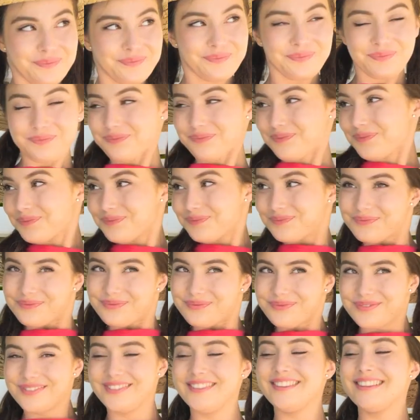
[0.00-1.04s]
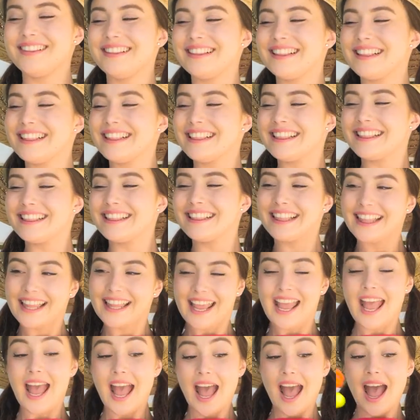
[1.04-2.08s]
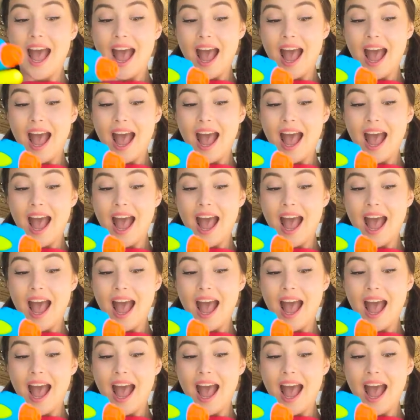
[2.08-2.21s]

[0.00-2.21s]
never get in. Good thing